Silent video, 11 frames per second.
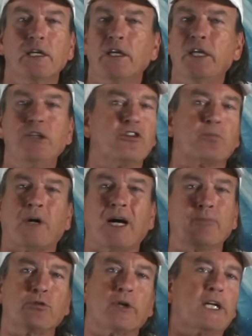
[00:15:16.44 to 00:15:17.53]
he just
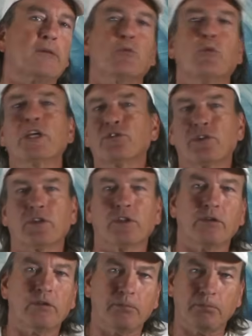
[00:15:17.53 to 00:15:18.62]
pops right up and waits for
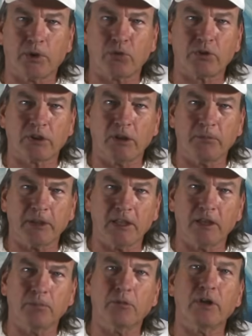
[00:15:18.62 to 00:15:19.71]
the boat to come and
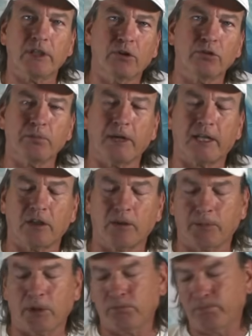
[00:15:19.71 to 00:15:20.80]
get him, or he goes back to the
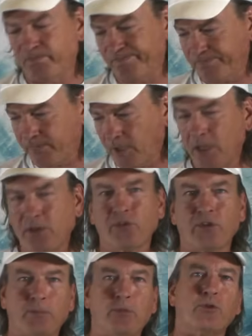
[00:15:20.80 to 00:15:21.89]
boat.
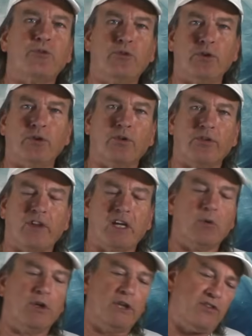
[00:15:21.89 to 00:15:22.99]
So they both do their own
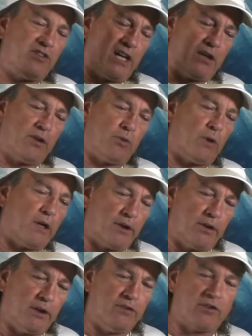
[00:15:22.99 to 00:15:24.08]
thing. Well, he's down in the
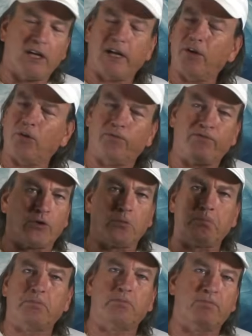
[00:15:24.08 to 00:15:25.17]
water. He's got a
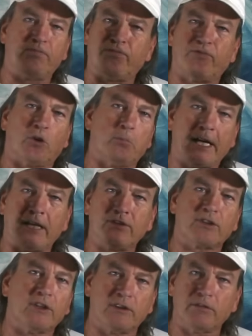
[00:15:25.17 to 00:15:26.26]
full
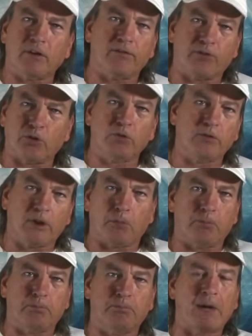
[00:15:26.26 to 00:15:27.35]
basket, a full
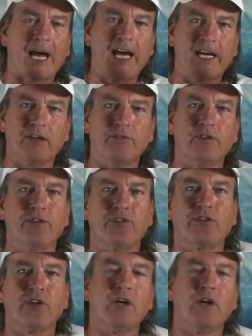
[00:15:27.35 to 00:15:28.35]
little bag of his